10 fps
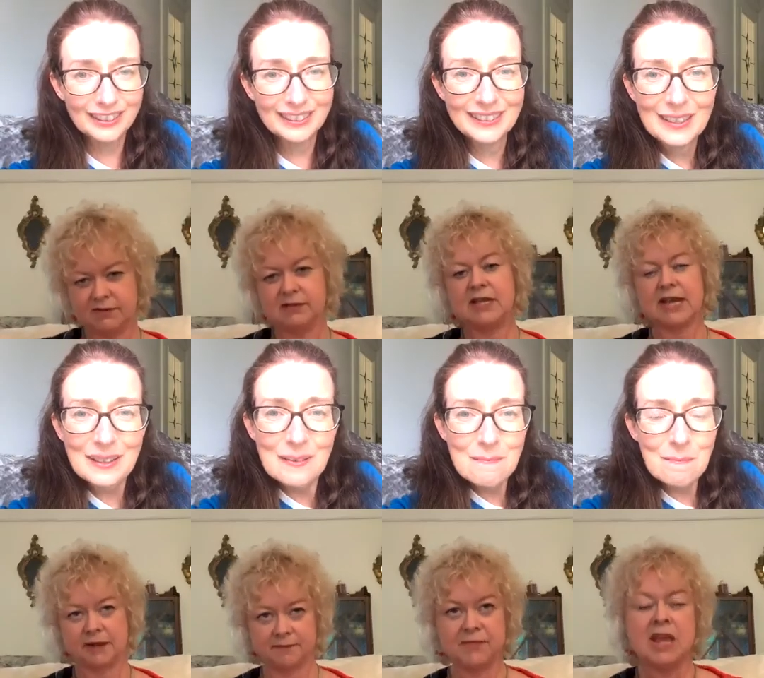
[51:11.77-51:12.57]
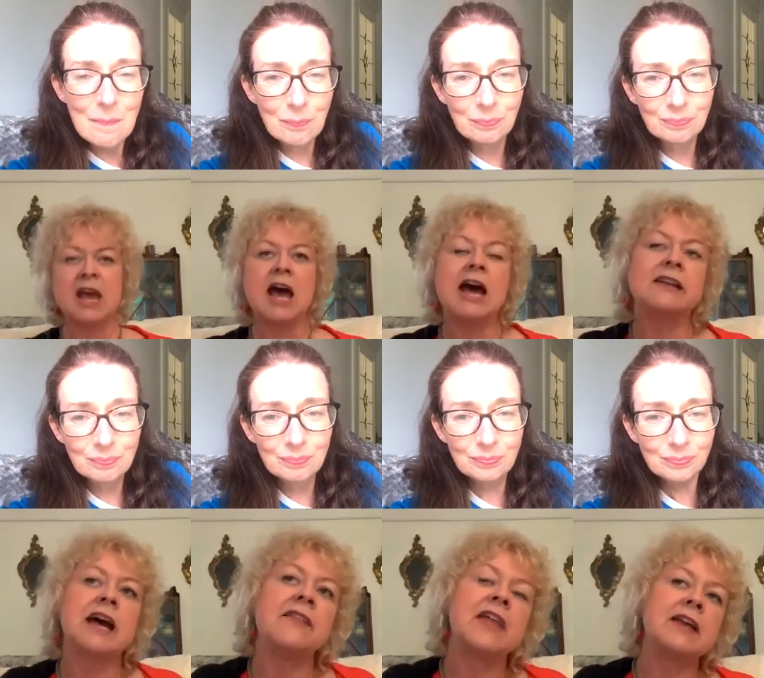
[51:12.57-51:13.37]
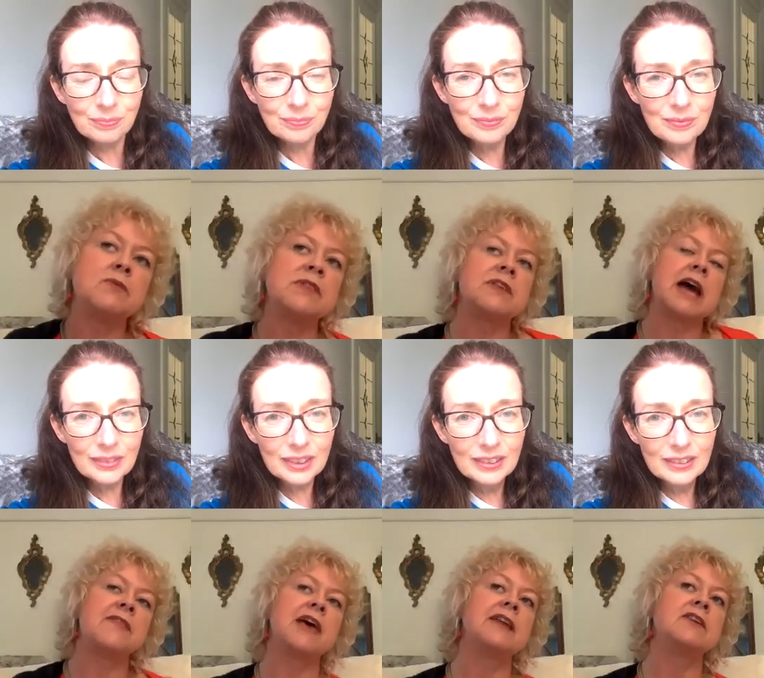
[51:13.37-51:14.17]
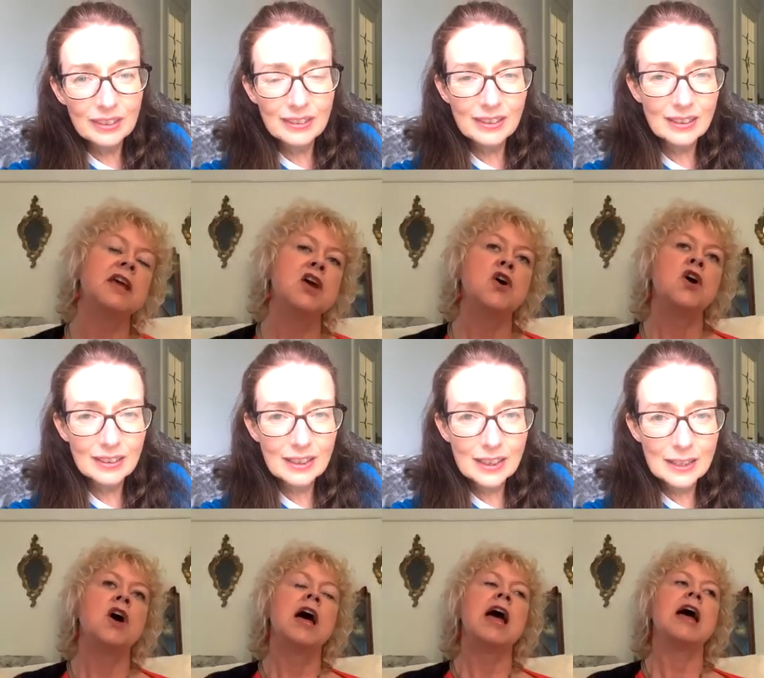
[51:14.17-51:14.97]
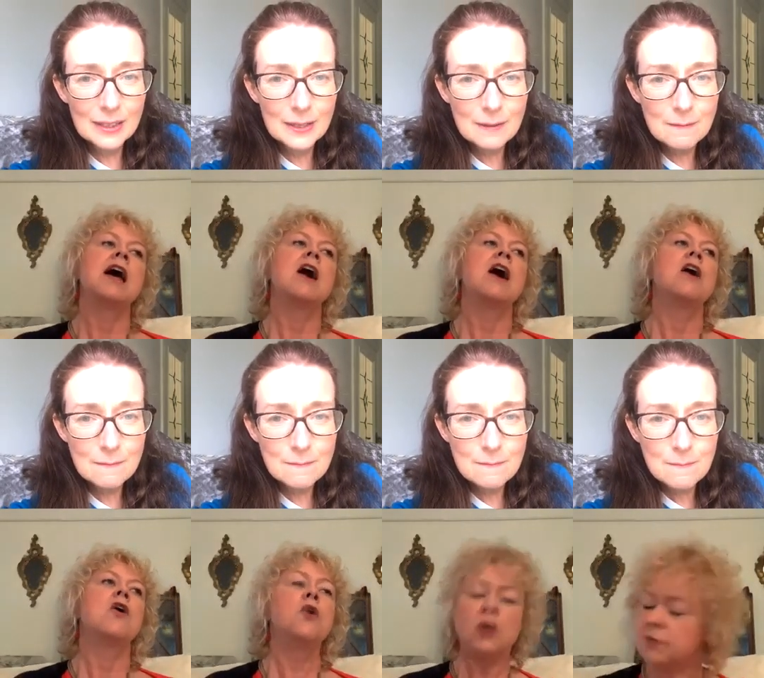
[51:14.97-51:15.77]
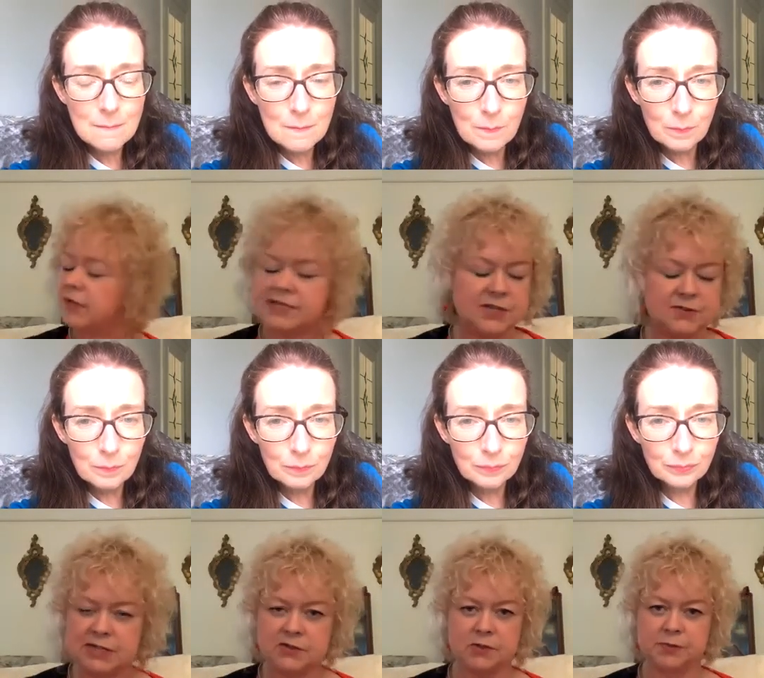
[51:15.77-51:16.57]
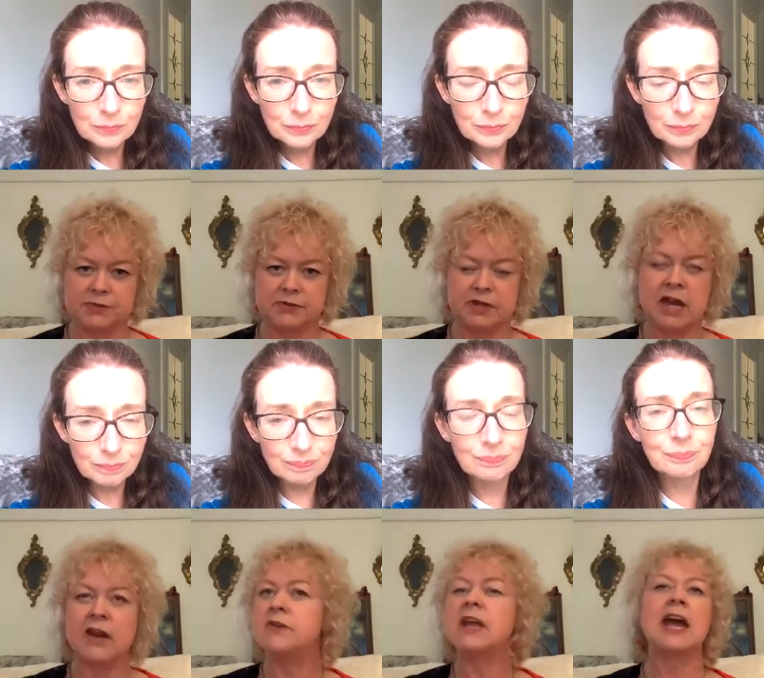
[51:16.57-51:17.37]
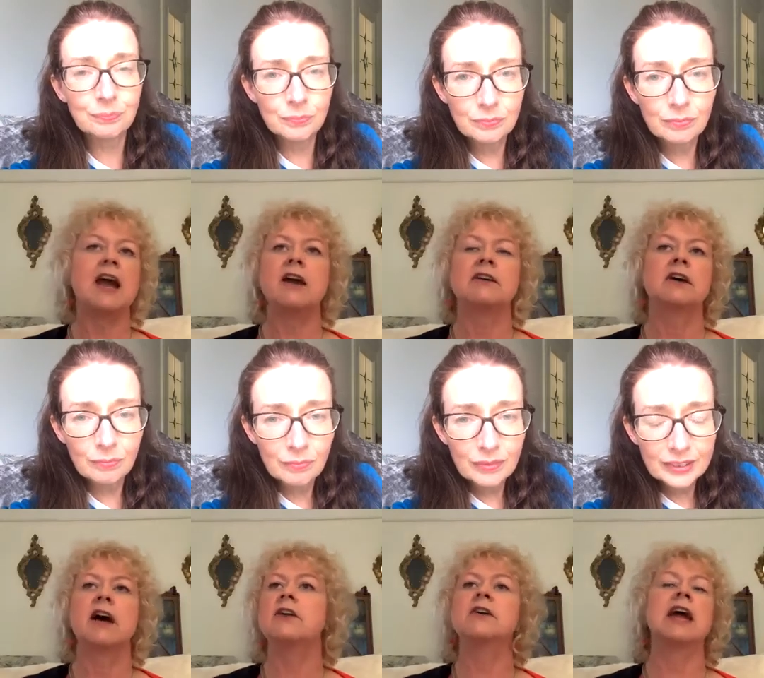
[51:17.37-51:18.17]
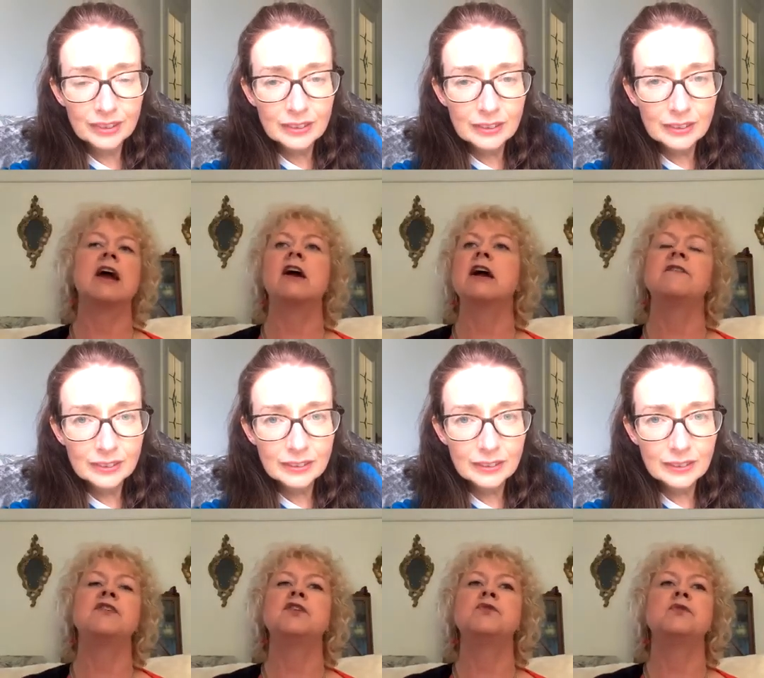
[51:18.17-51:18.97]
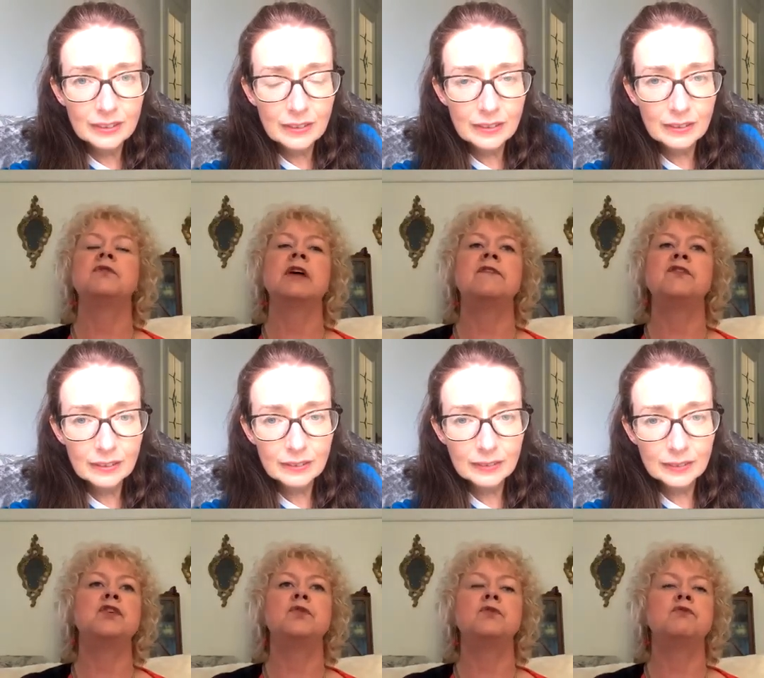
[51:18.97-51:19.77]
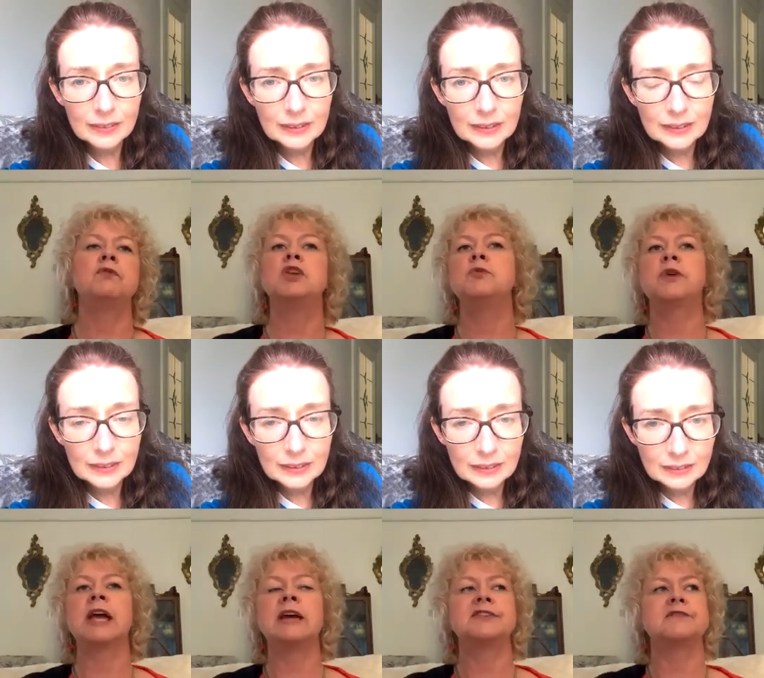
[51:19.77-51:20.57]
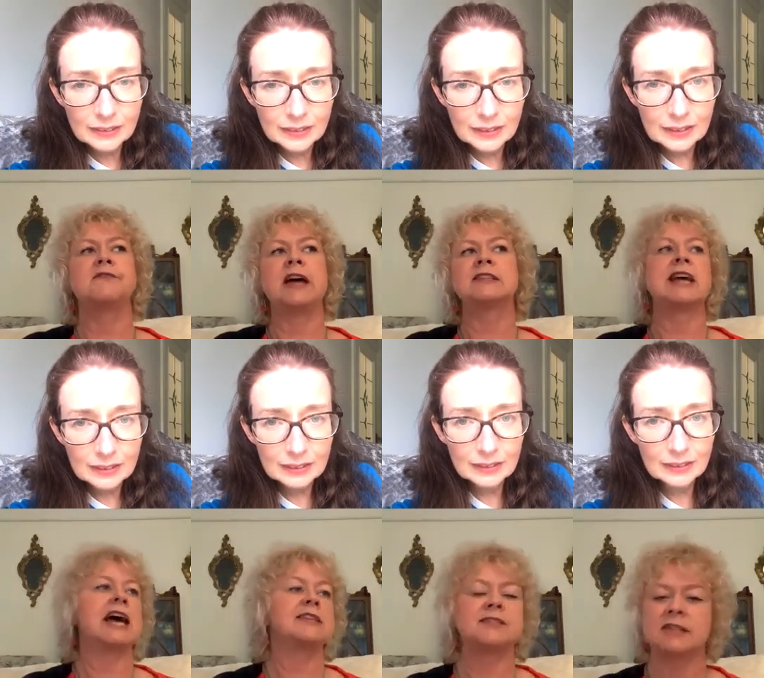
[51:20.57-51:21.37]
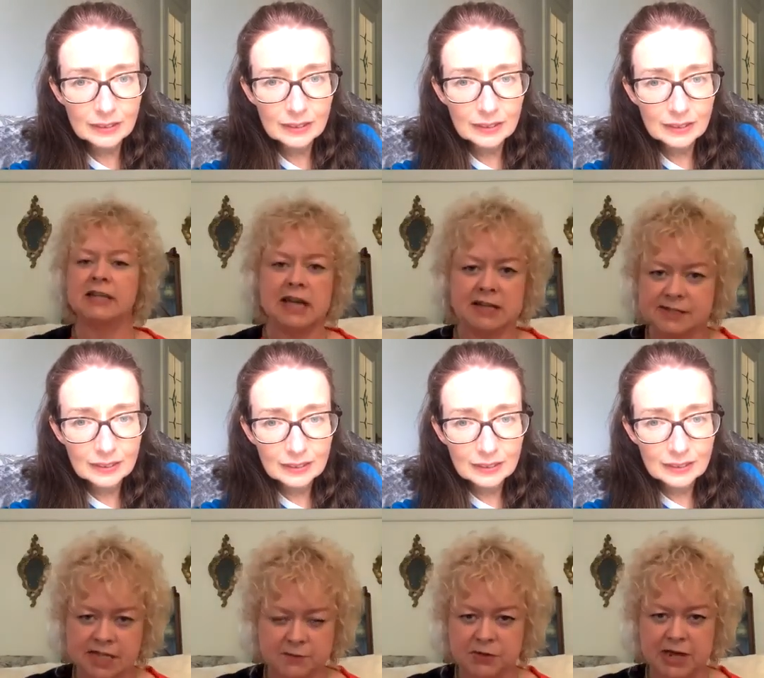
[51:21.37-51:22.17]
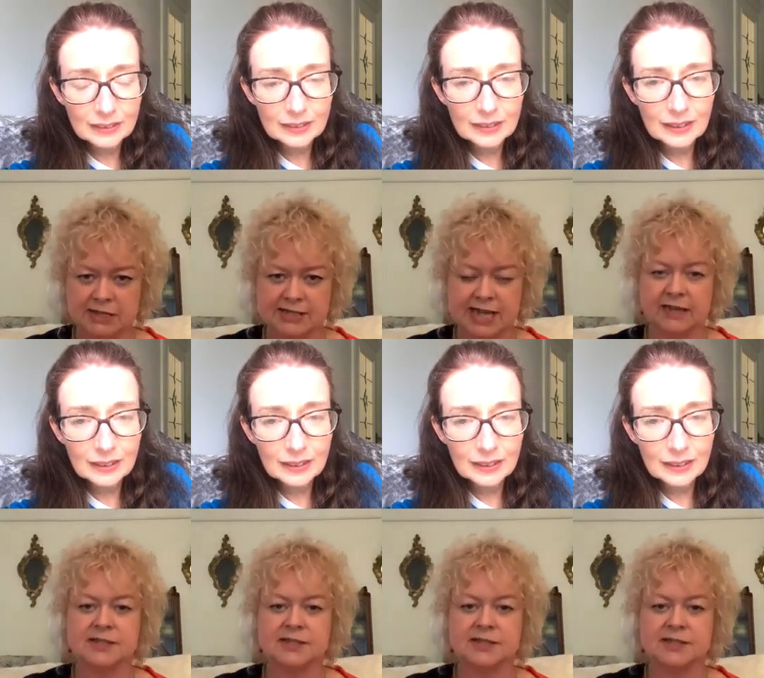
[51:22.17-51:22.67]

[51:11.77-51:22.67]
Speaker 1: yeah, and and then with and then always use lube. I don't care. I don't care if you if you lubricated fantastically last time you had sex.